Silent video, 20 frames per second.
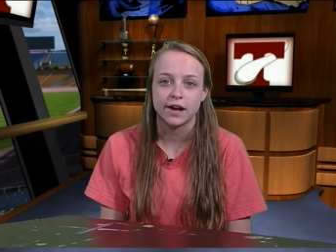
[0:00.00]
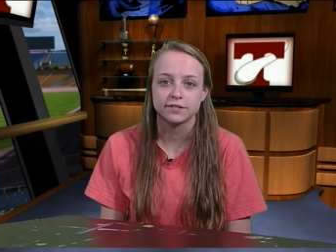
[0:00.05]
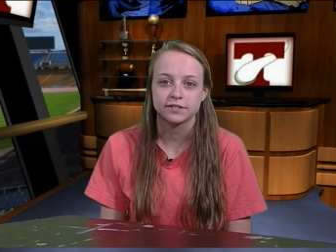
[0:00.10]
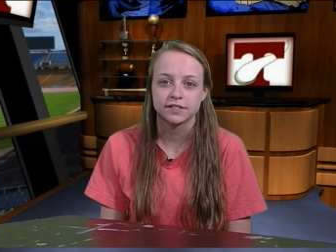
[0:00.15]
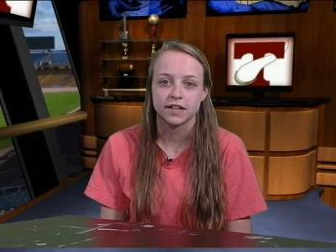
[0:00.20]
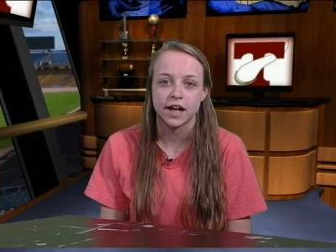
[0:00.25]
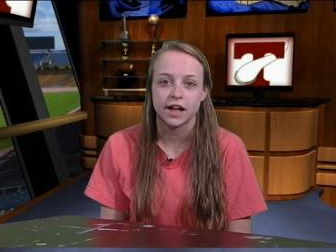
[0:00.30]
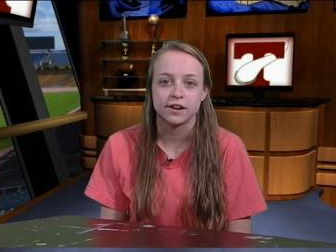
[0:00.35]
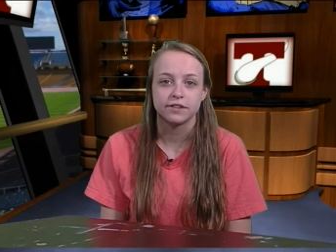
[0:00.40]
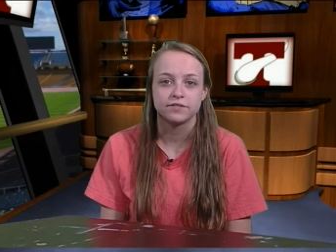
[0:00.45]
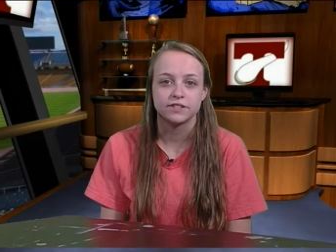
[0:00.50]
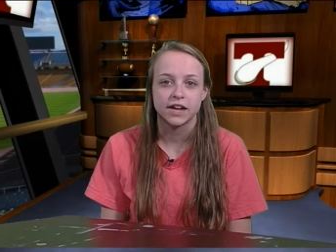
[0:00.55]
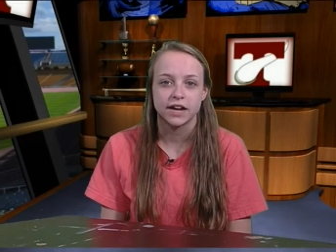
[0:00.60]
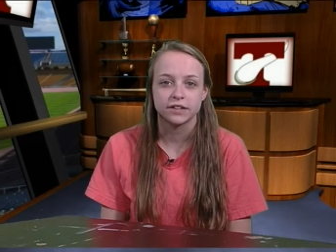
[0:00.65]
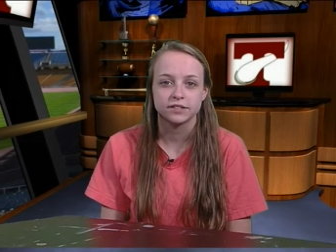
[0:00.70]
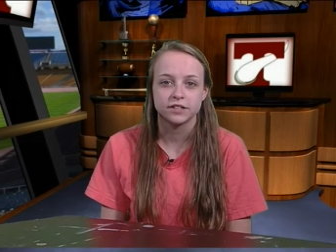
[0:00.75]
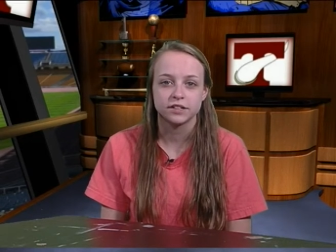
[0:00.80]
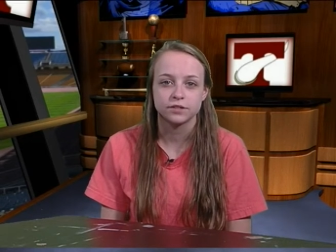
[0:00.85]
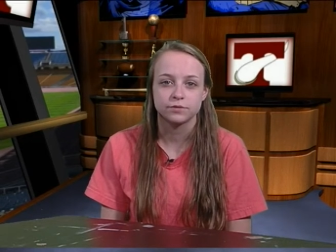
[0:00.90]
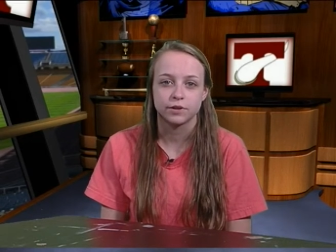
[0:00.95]
outside of
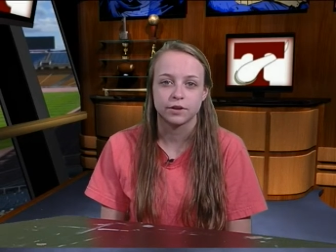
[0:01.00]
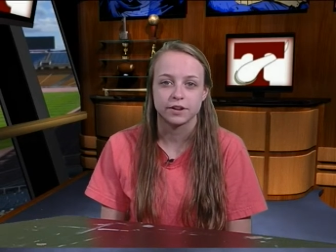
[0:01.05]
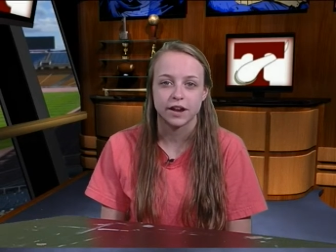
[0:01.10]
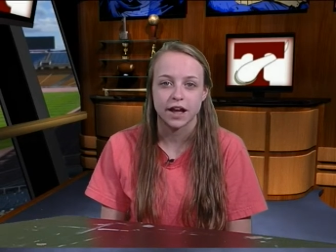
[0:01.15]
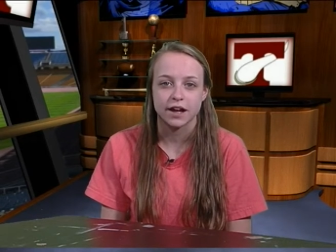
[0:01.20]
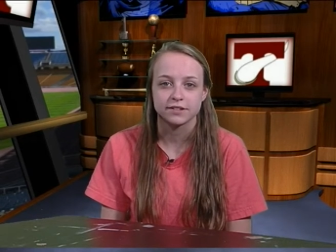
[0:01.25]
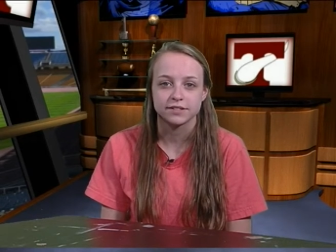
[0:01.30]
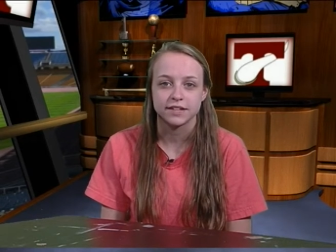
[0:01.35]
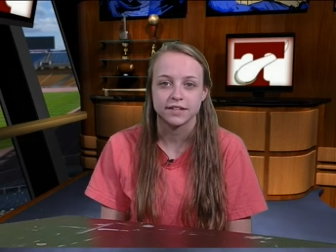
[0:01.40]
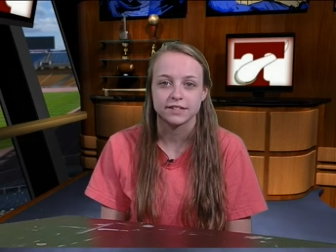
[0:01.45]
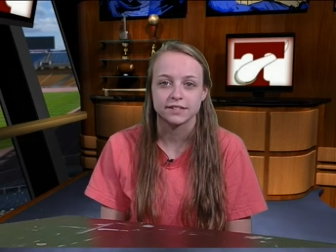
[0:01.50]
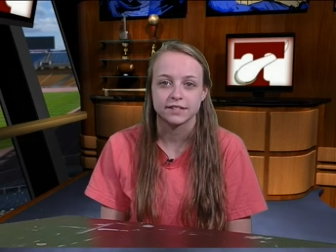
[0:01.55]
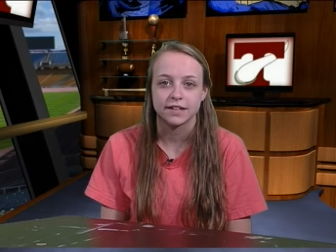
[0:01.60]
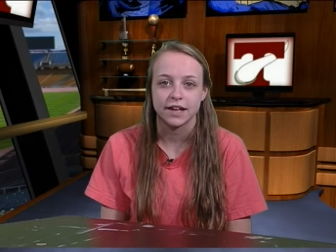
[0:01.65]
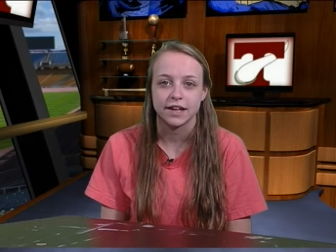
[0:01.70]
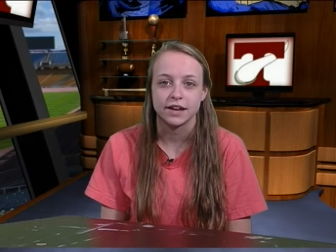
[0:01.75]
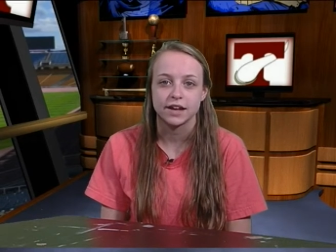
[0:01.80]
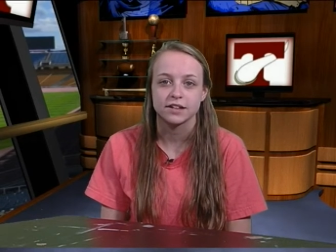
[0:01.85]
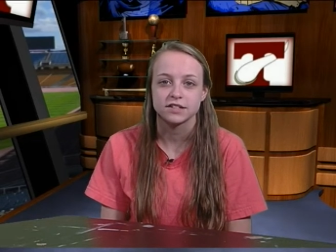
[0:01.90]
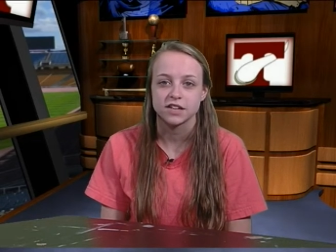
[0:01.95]
Texas Roadhouse in
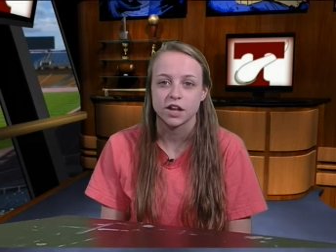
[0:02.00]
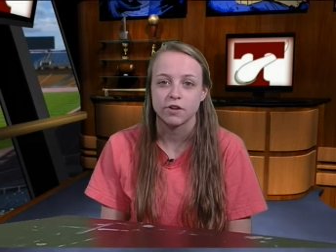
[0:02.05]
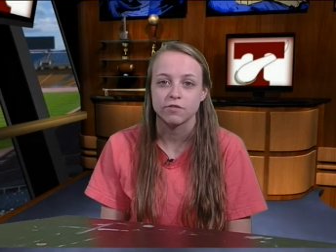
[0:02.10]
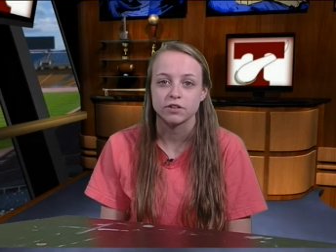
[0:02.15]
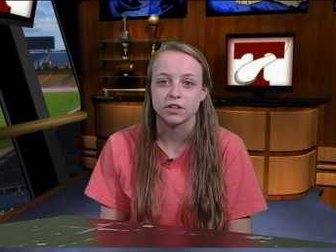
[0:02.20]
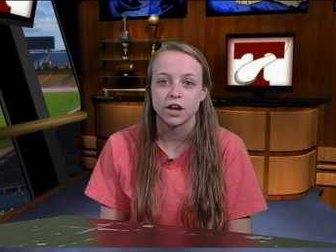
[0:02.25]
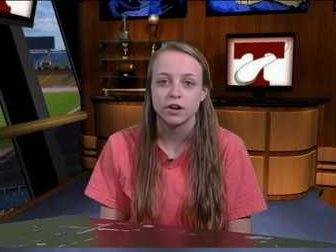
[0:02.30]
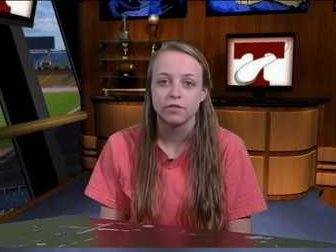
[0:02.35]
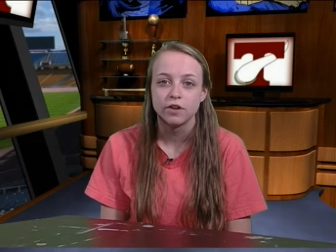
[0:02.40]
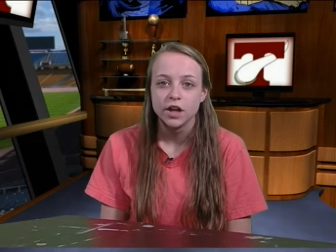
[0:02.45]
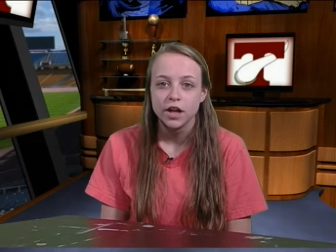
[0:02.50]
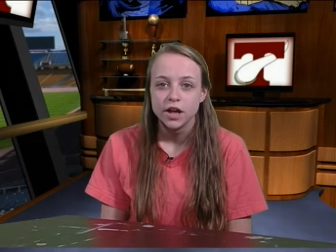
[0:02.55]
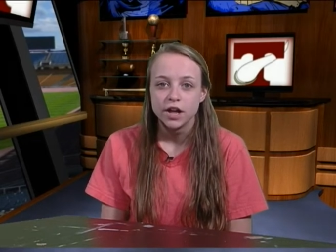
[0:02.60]
San Antonio.